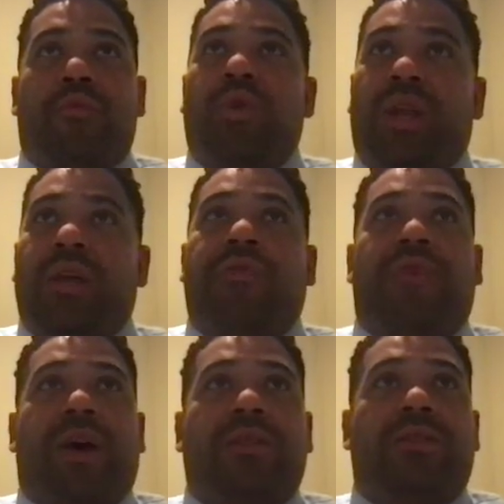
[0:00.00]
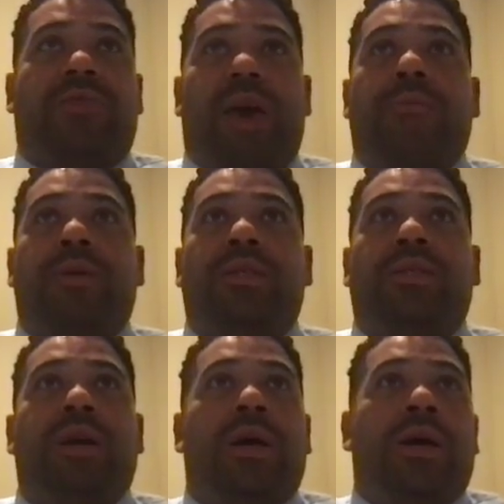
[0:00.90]
really affects
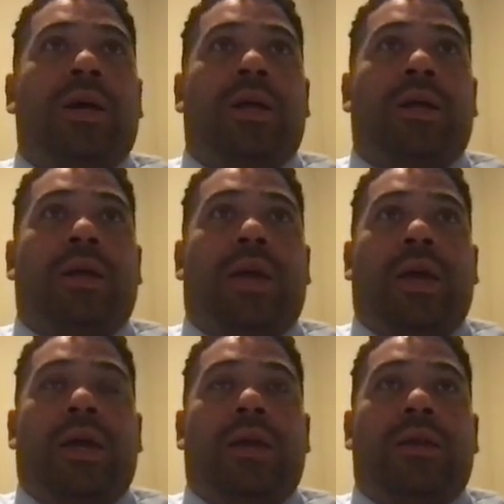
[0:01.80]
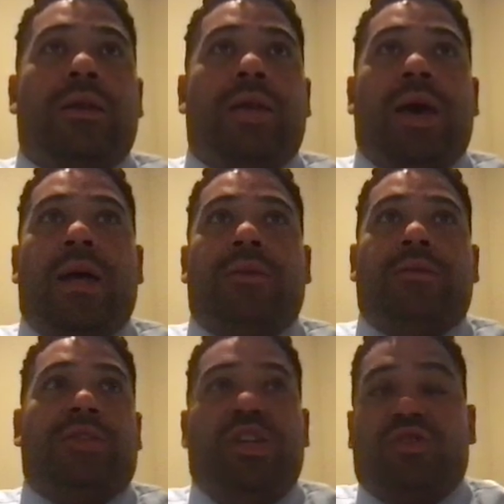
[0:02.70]
families in that
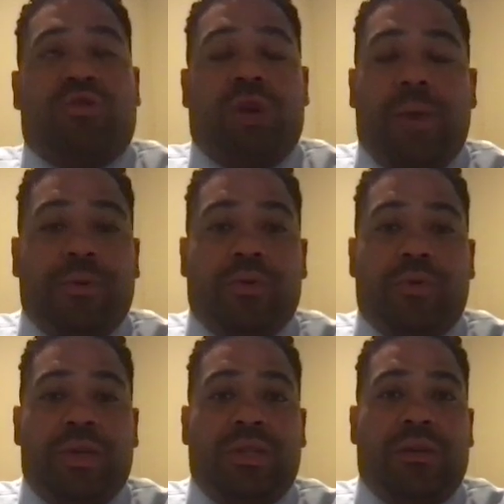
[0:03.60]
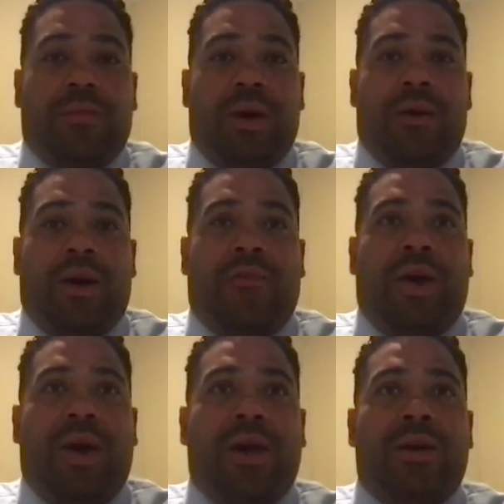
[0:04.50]
teachers aren't able to reach them. I've
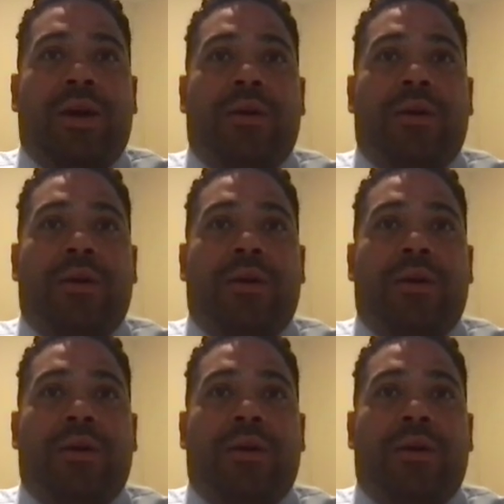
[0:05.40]
had